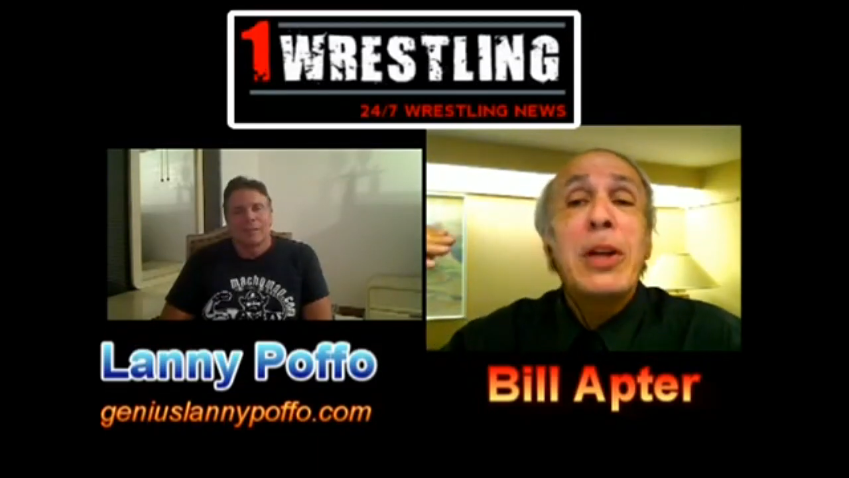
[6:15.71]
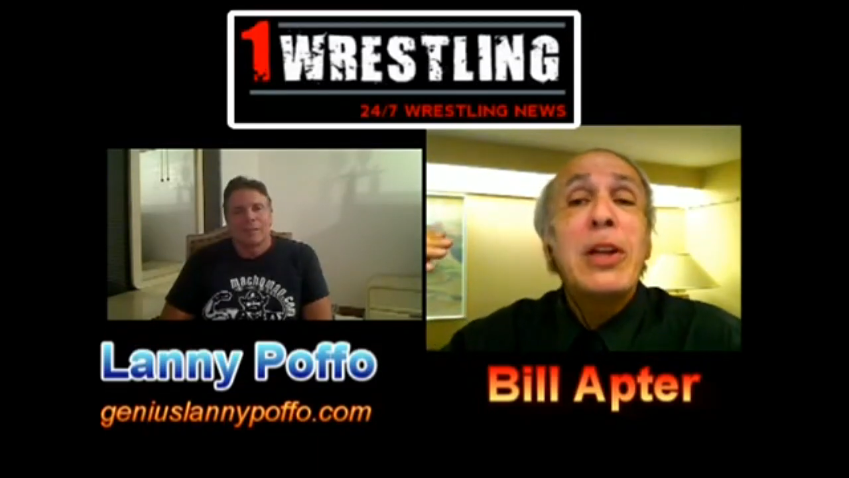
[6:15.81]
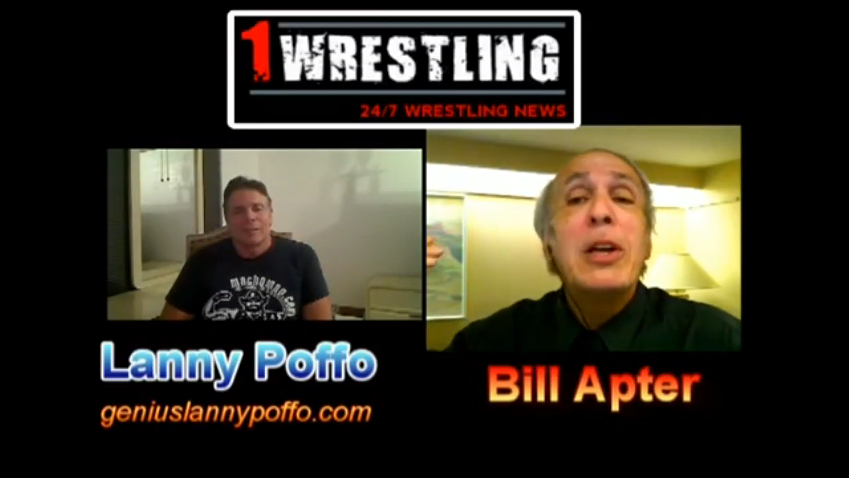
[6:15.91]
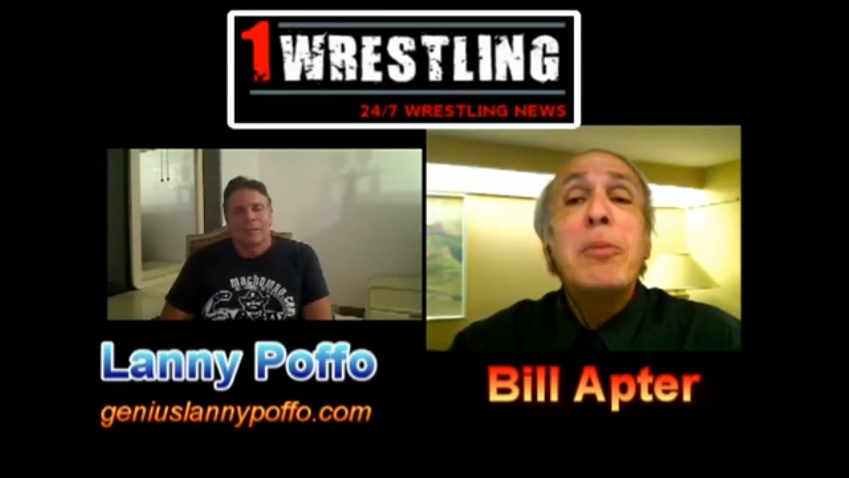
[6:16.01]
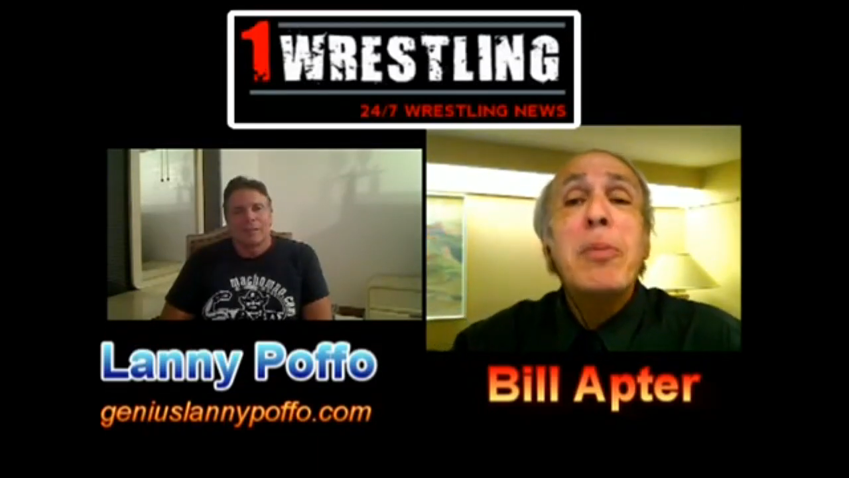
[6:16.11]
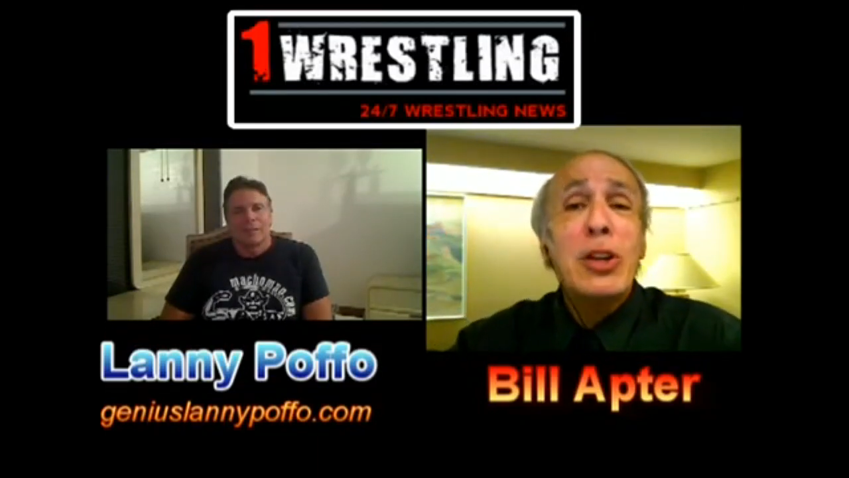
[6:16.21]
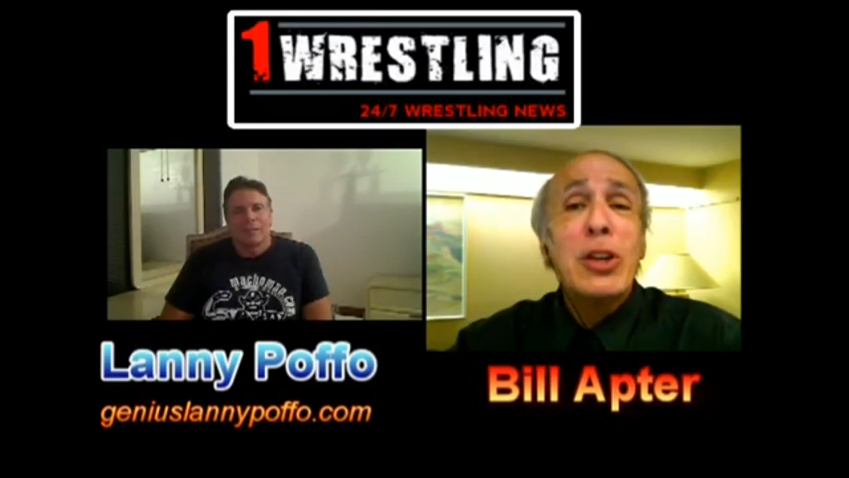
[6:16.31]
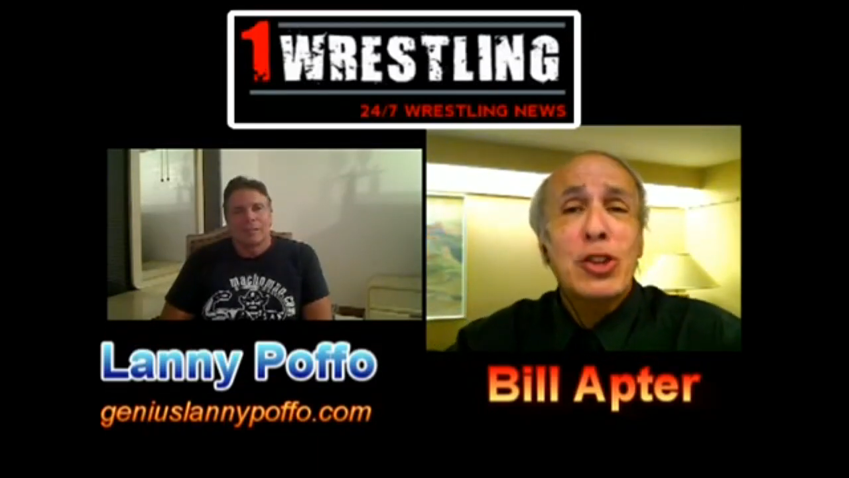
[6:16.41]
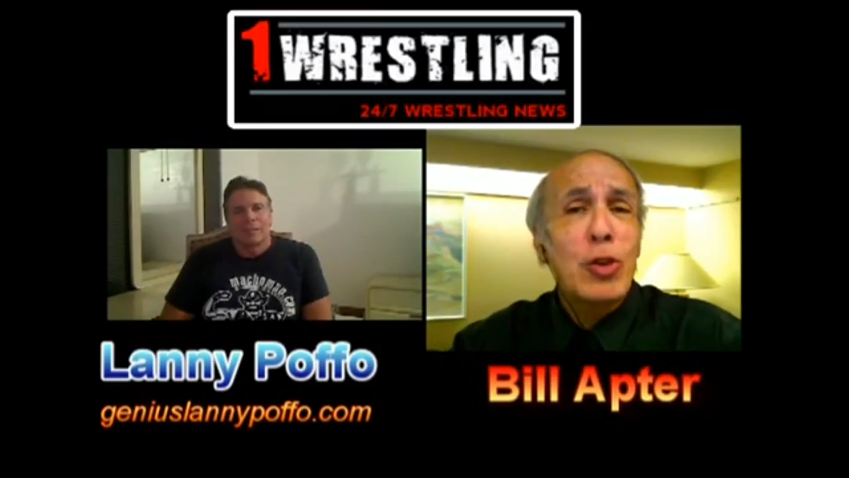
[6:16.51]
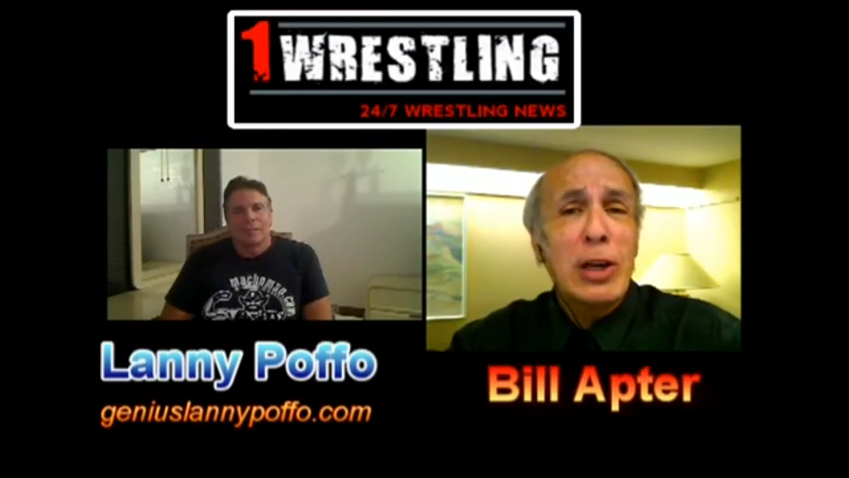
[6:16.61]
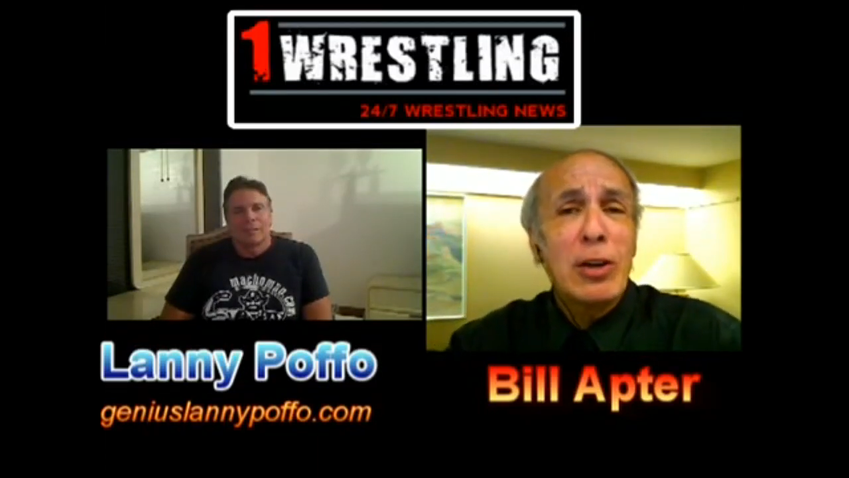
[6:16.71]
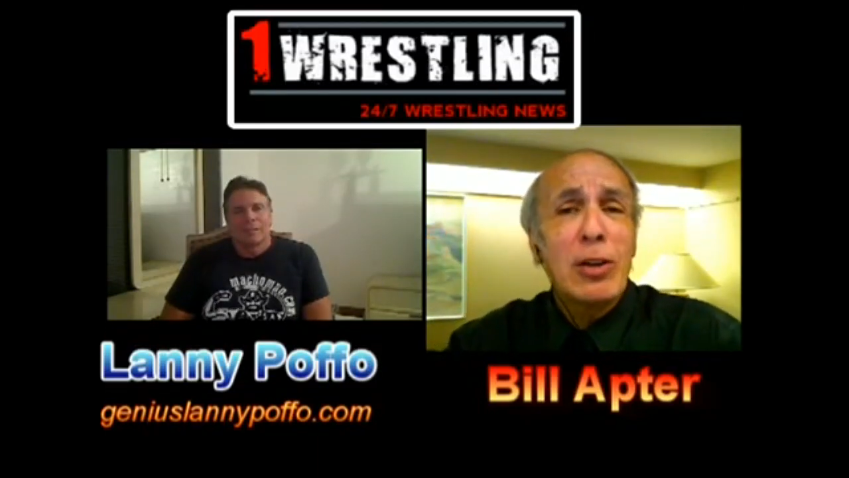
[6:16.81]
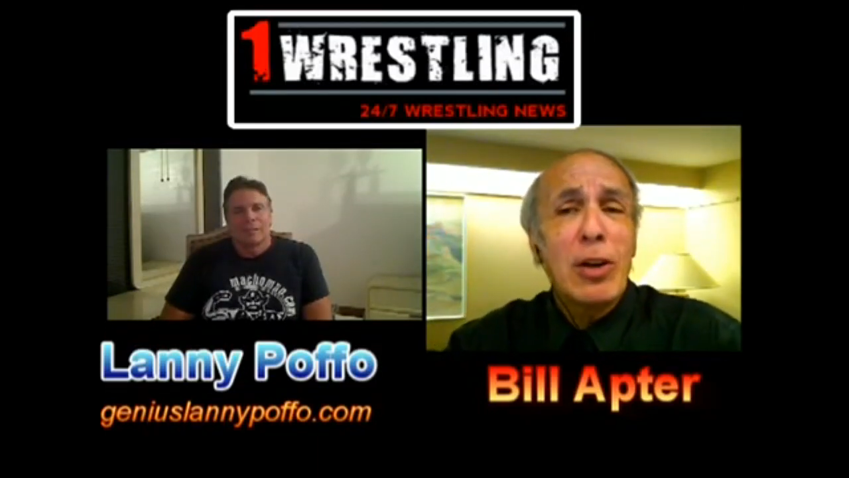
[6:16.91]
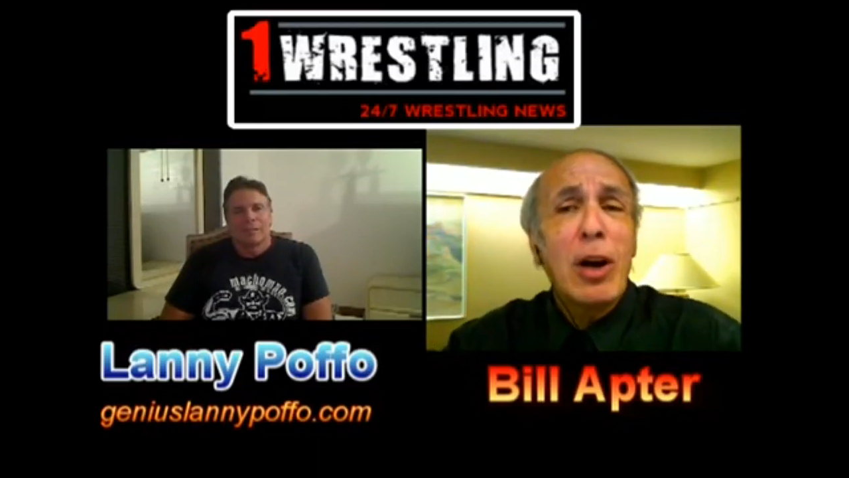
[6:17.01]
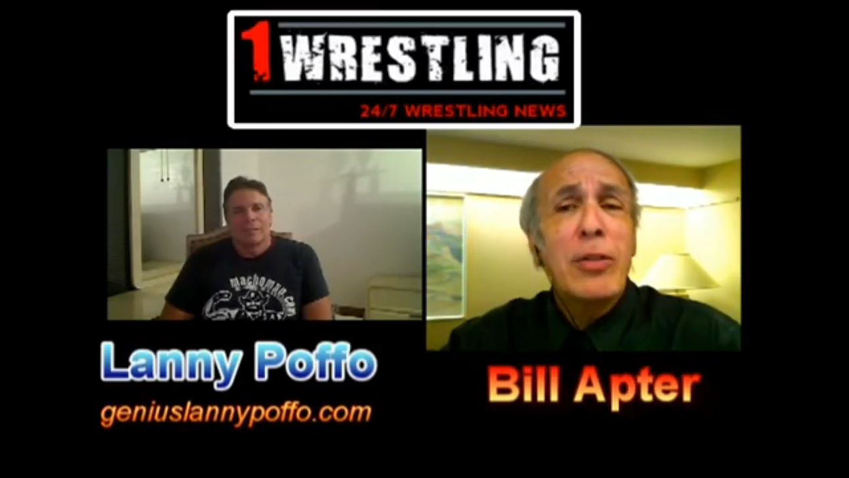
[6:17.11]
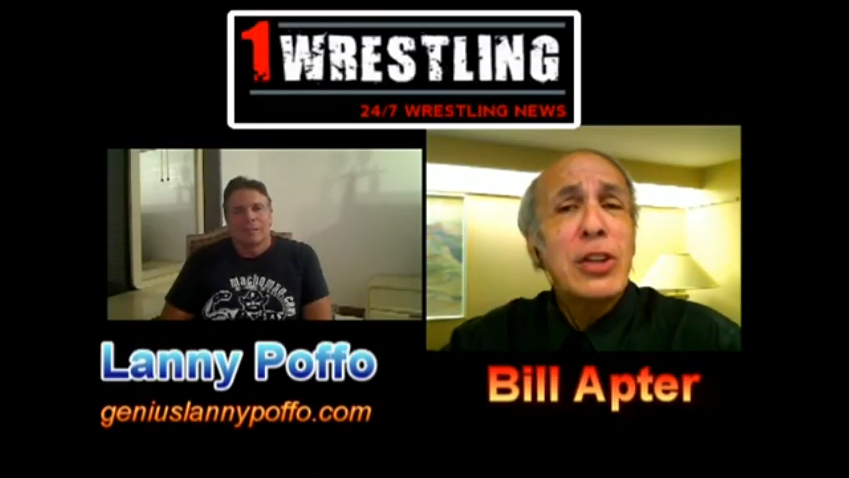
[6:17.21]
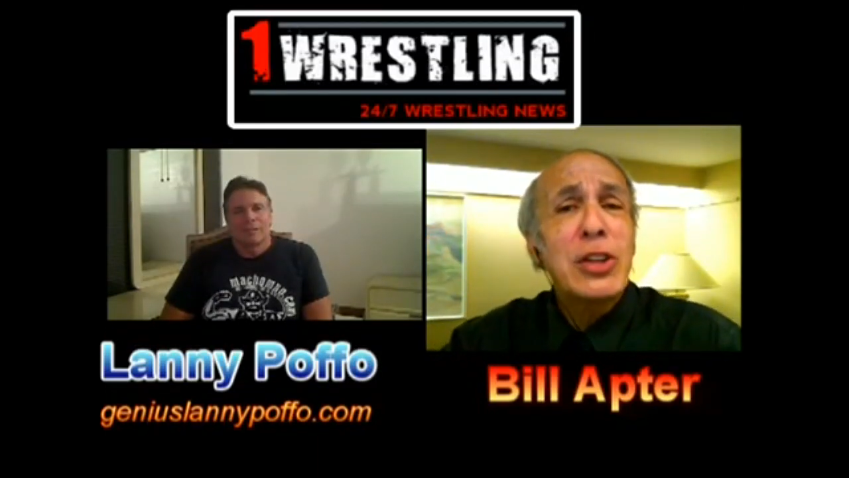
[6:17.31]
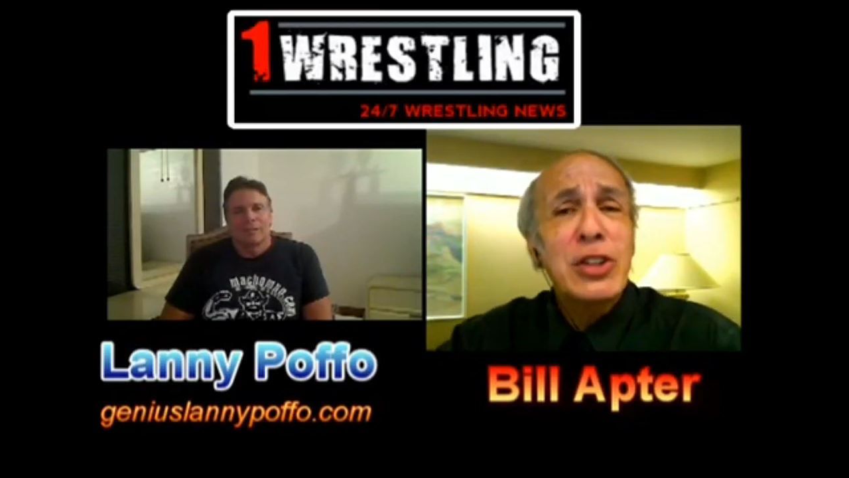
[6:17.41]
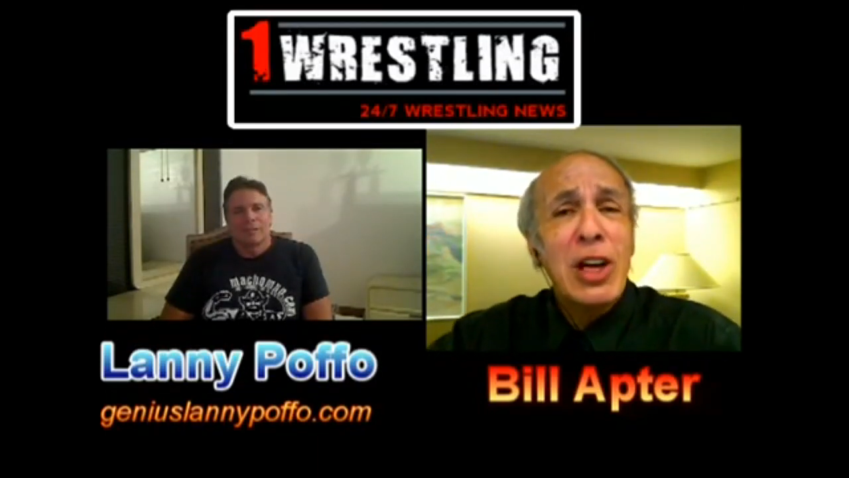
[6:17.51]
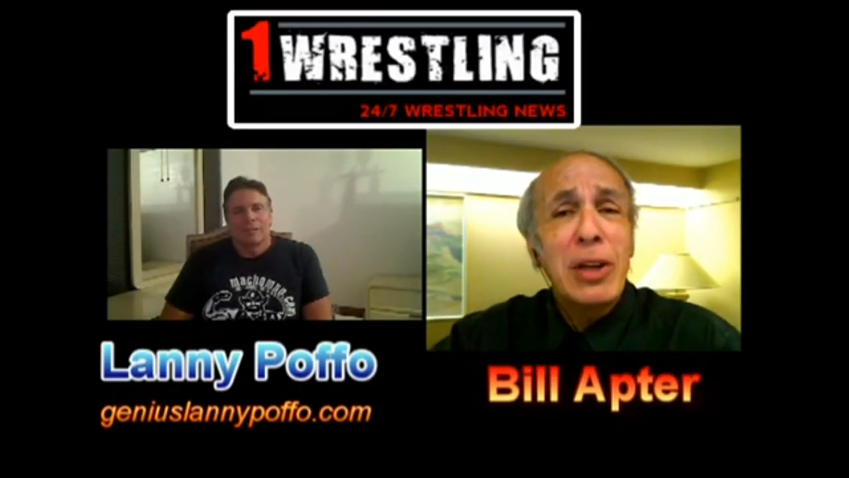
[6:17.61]
the administrator of this
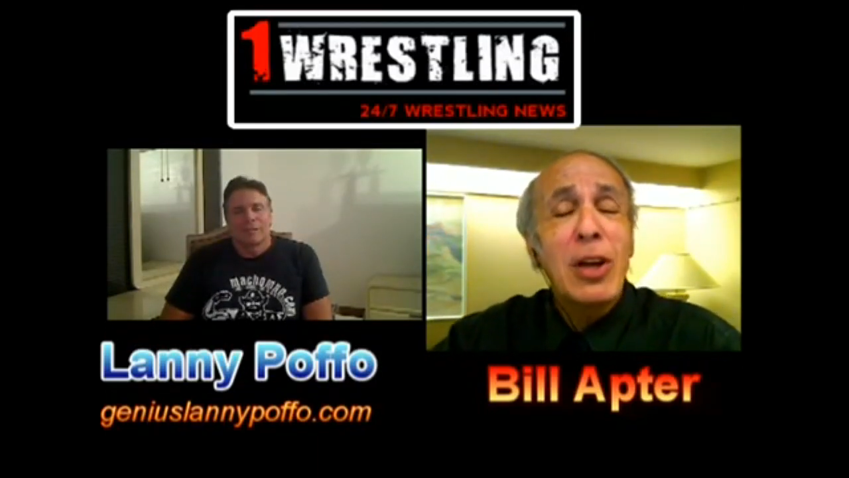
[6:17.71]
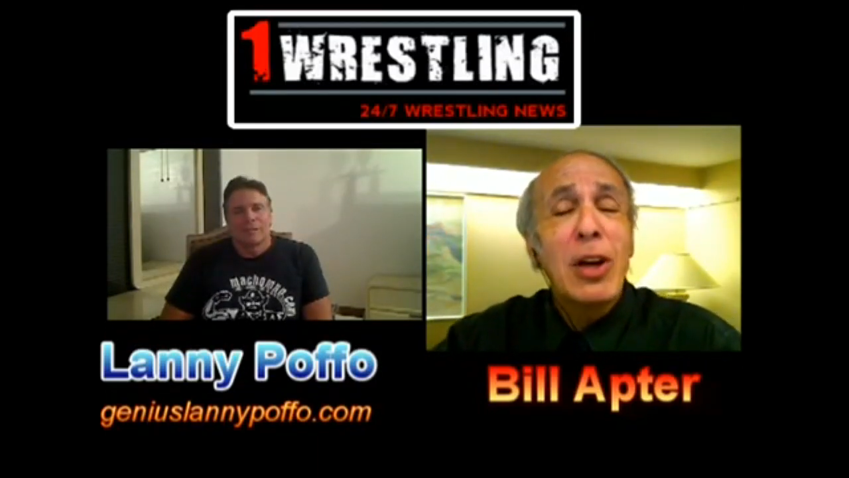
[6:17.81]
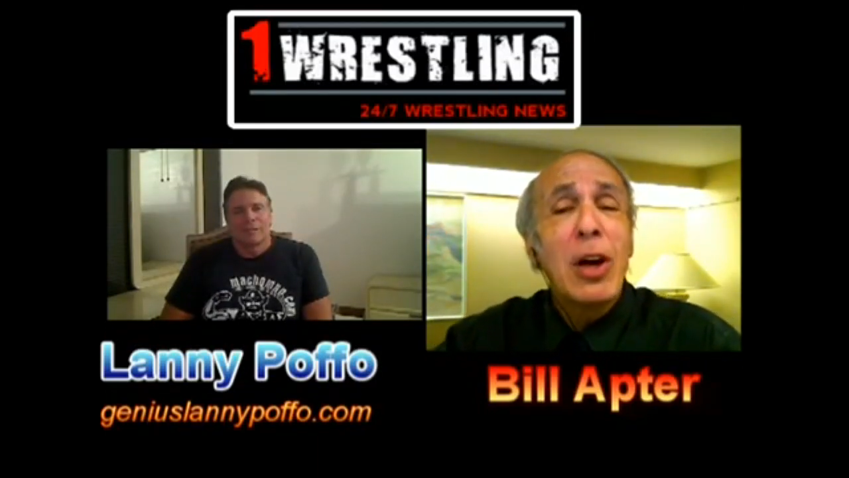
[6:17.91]
segment